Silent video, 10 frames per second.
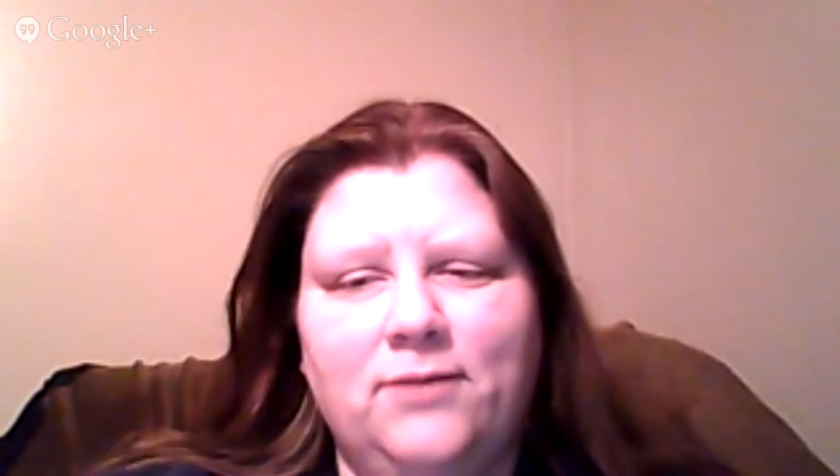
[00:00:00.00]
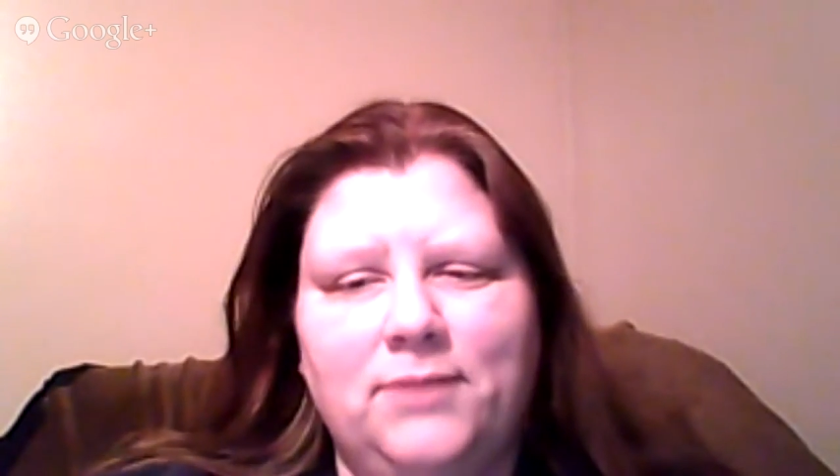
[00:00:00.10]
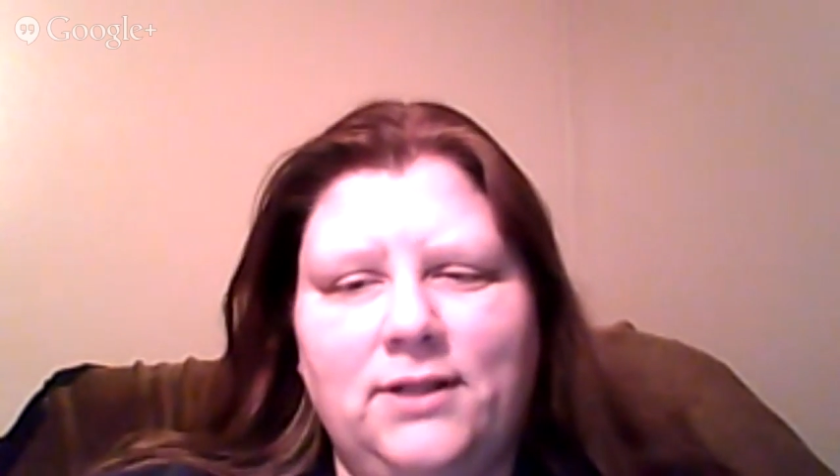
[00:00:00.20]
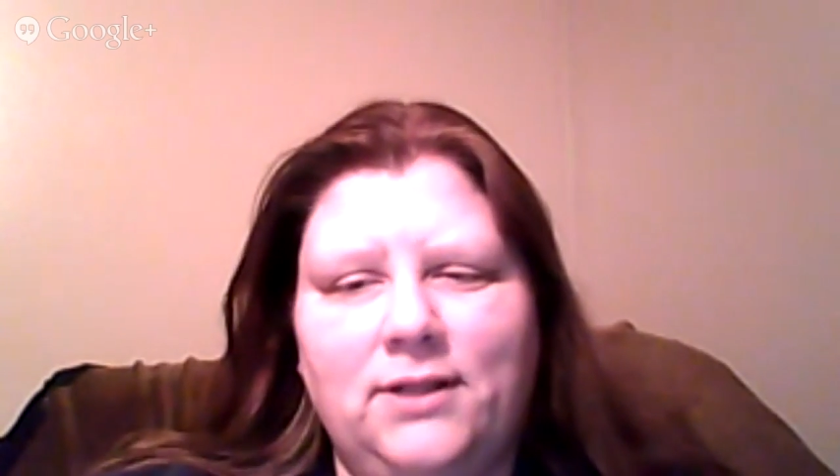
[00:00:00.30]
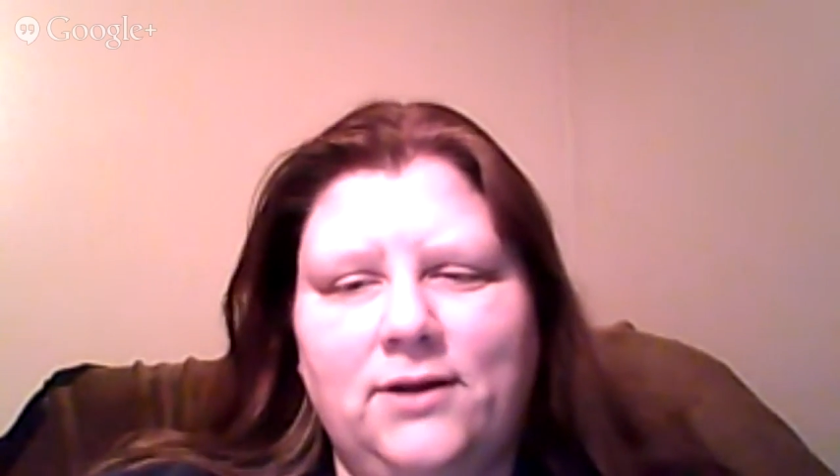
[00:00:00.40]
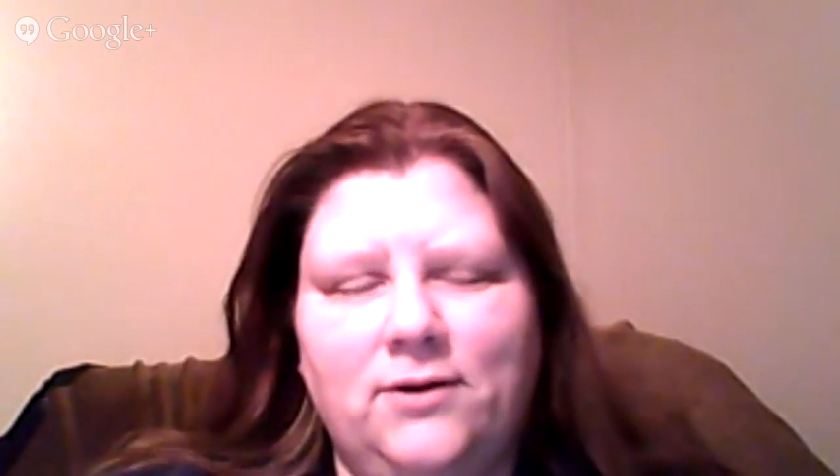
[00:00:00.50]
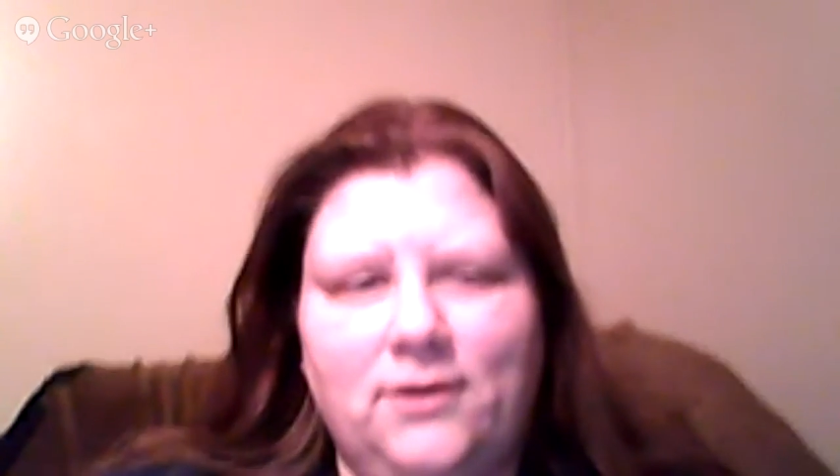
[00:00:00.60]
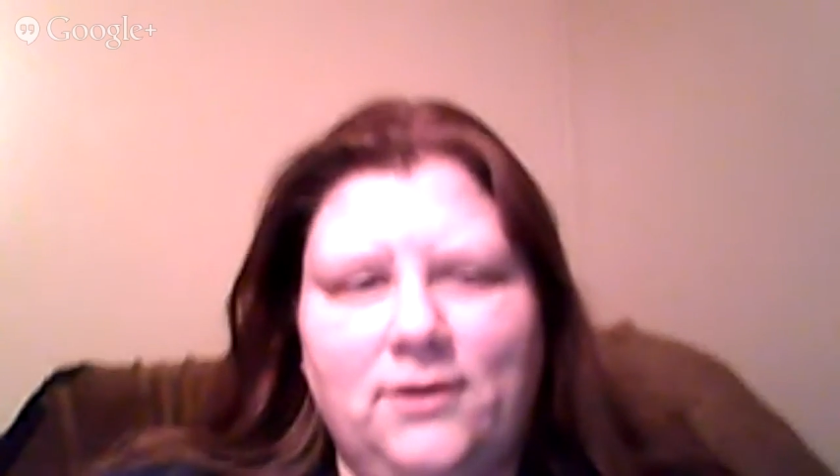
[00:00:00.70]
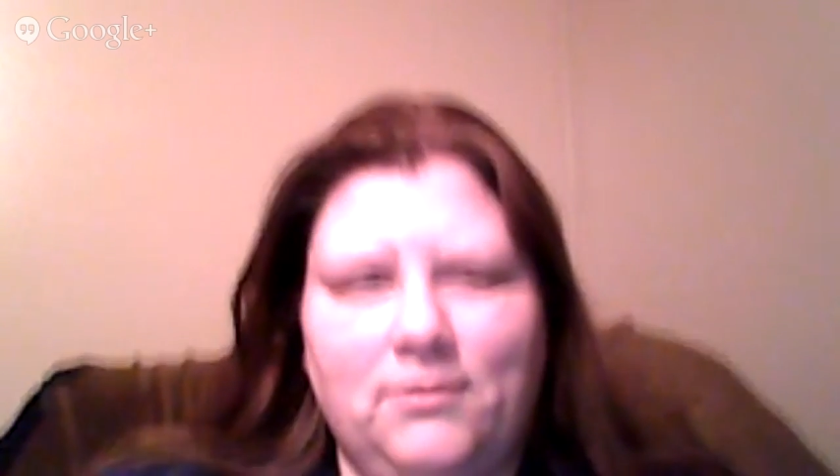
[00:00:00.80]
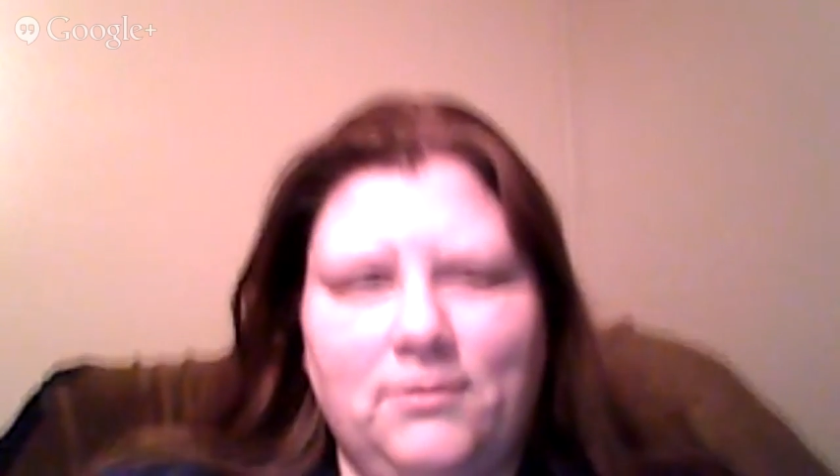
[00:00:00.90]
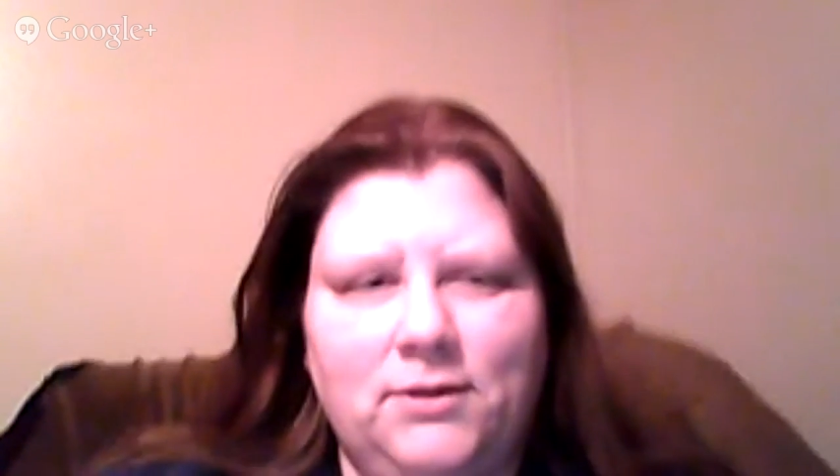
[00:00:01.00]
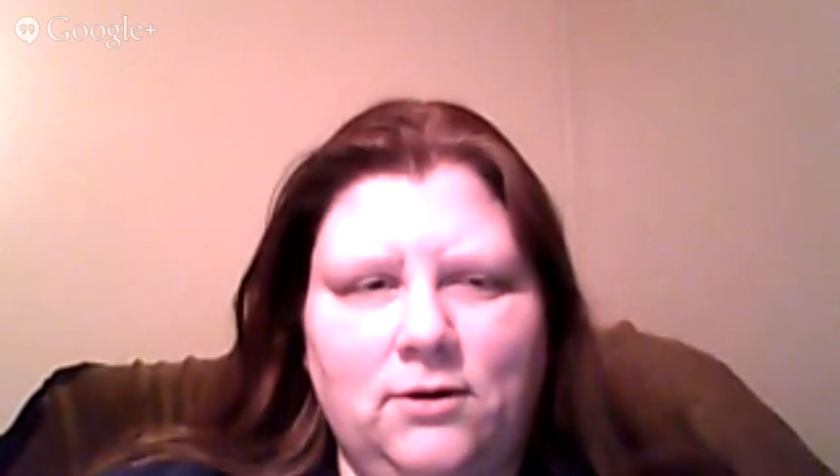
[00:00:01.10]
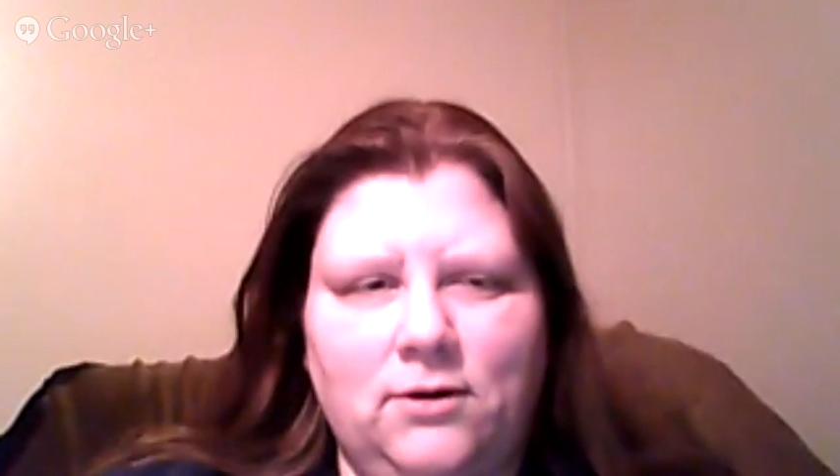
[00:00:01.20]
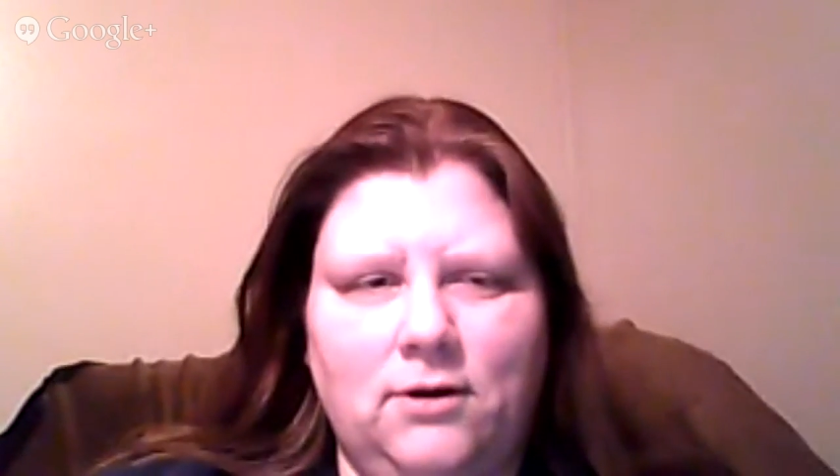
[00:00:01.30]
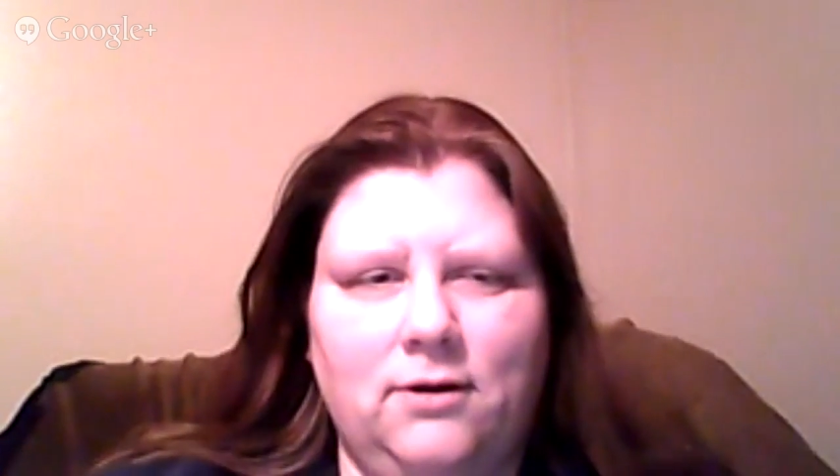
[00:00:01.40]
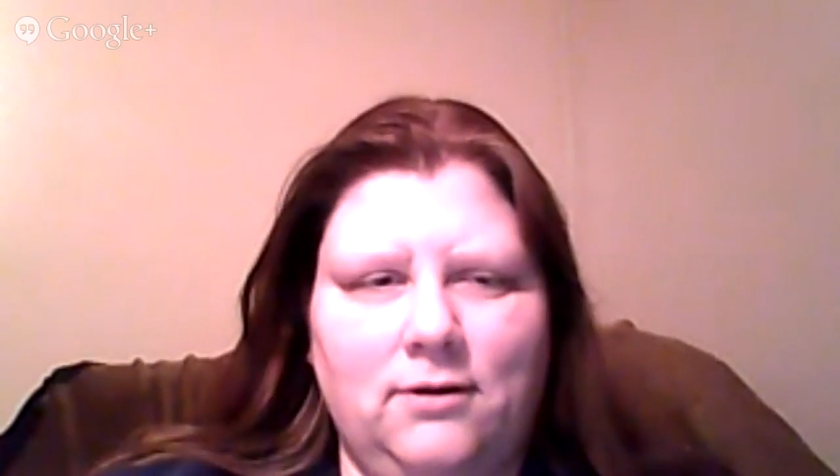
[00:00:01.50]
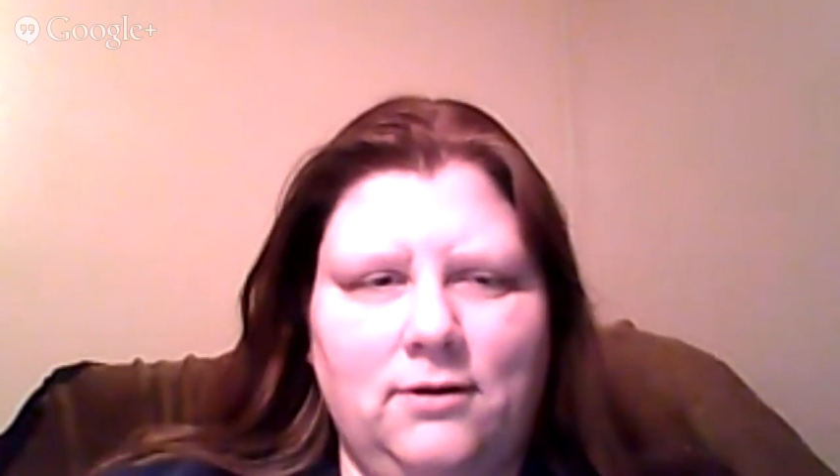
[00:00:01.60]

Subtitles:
them in there, and I mean, oh,